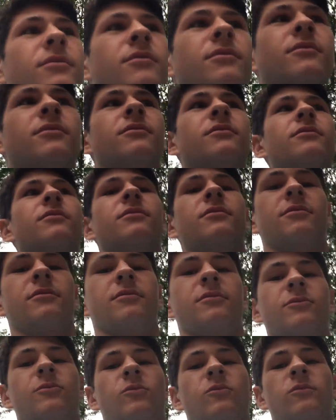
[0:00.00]
There you go.
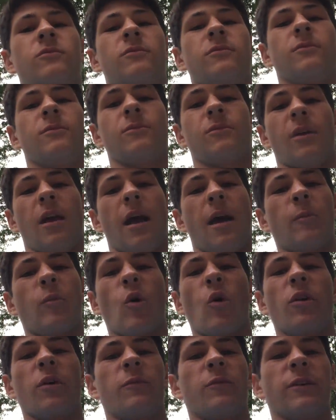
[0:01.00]
Now you're good. I'm
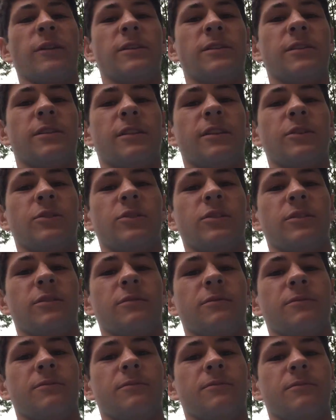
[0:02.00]
going to Princeton next year.
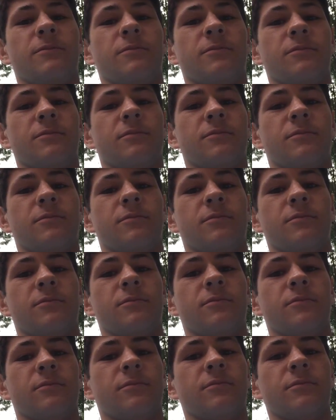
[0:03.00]
In
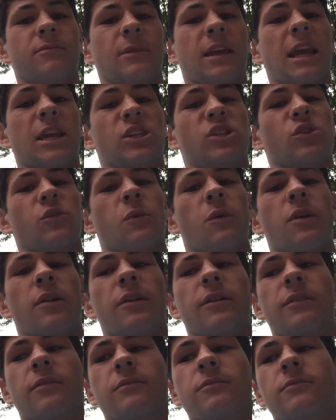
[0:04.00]
case you
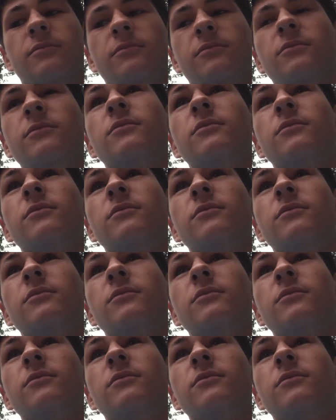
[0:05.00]
wish.